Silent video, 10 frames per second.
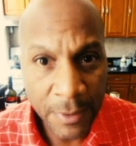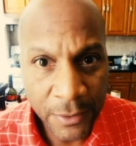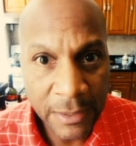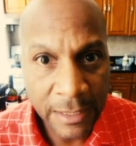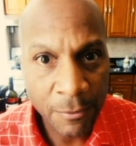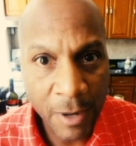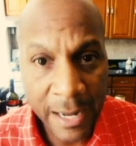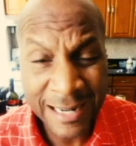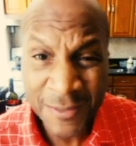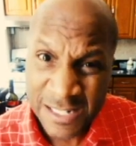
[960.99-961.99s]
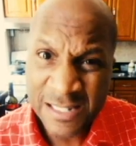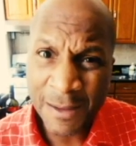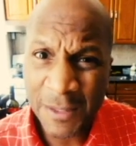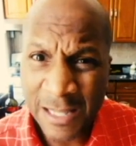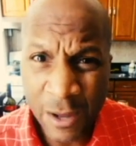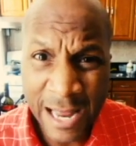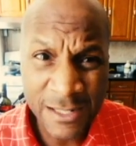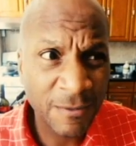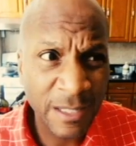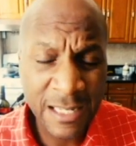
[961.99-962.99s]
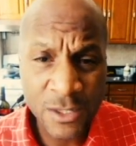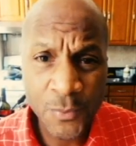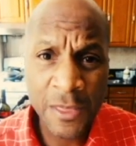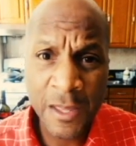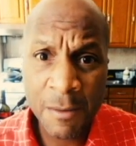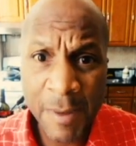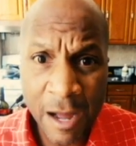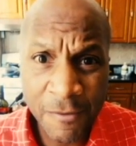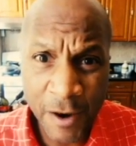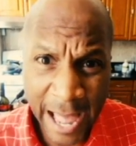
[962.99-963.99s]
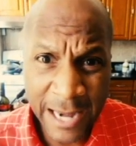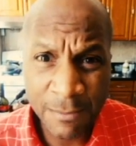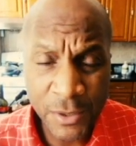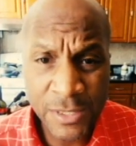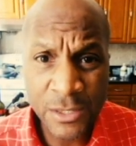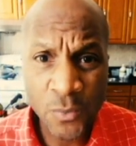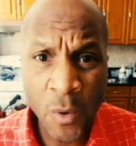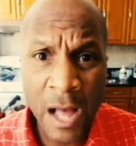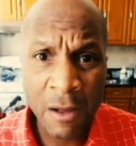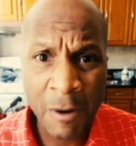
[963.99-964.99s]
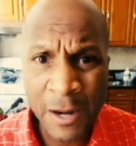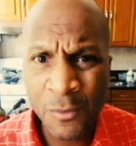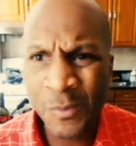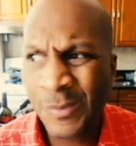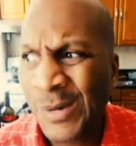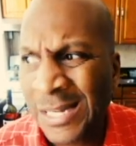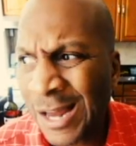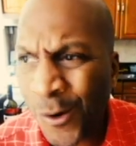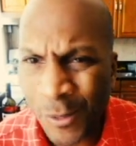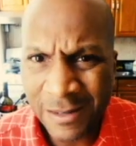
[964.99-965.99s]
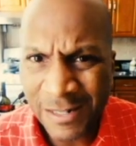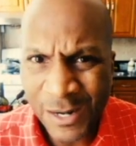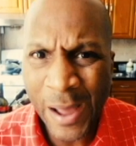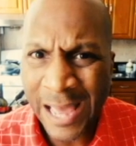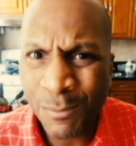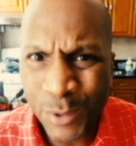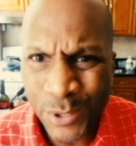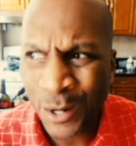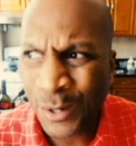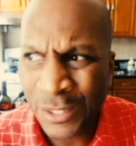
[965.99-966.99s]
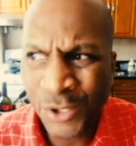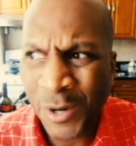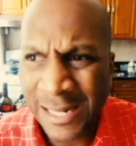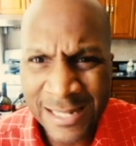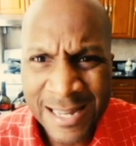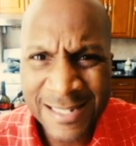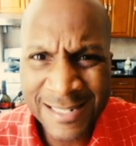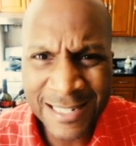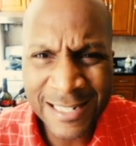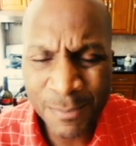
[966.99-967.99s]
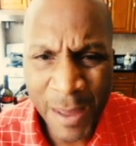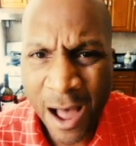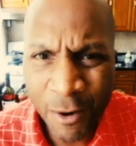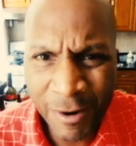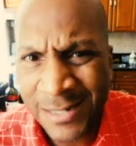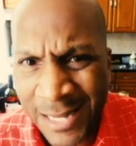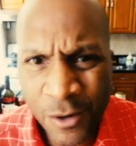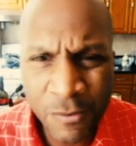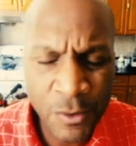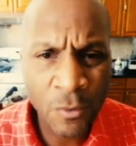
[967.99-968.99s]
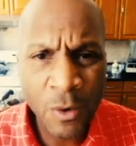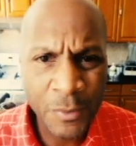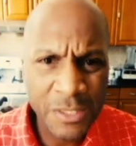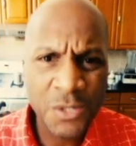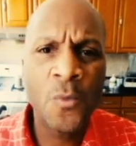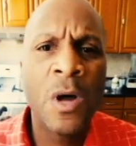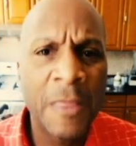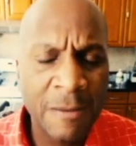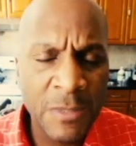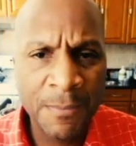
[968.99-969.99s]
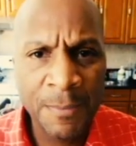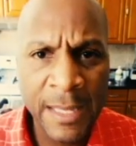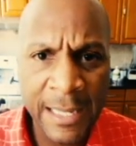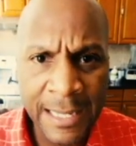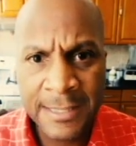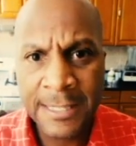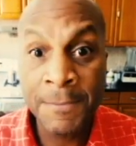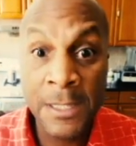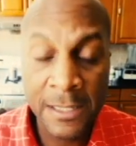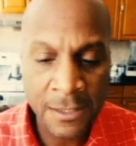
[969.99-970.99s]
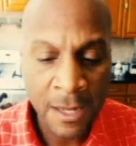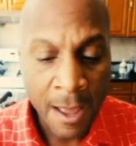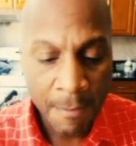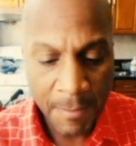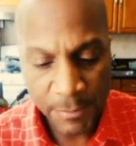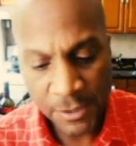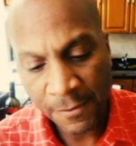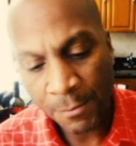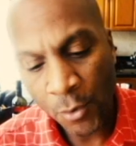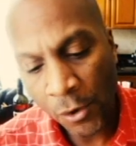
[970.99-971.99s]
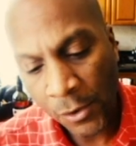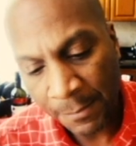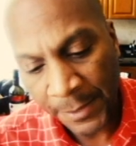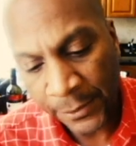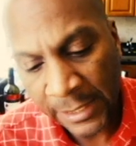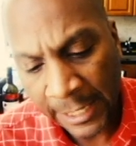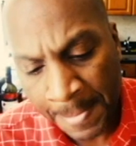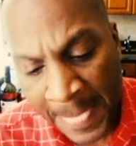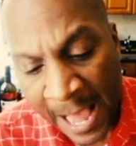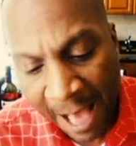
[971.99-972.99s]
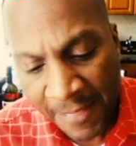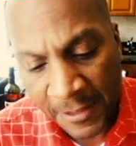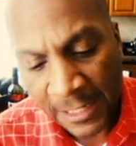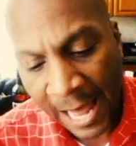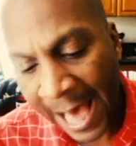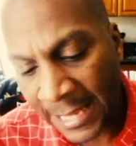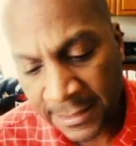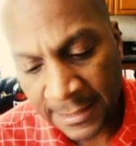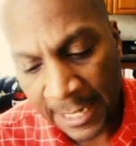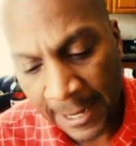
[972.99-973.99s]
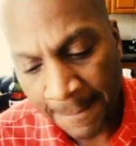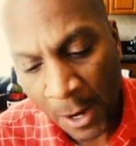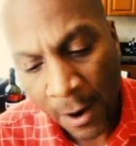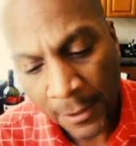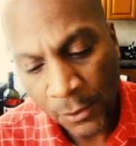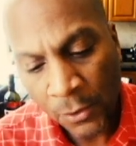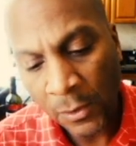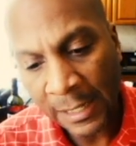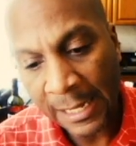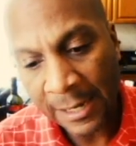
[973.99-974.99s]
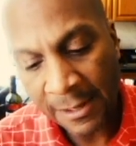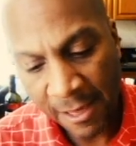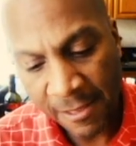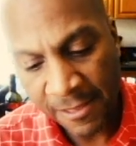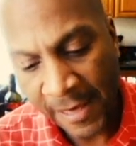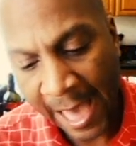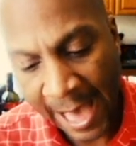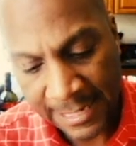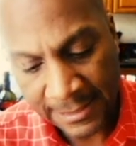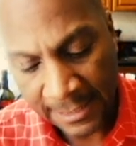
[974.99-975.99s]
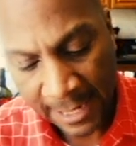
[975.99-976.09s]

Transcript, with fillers: community, right? And this is something that as vegans we think about for animals as well, right? We know that, you know, animals aren't going to try to seize power and take over the world. We just want them to be accepted as members of the moral community. And then the last um, article in that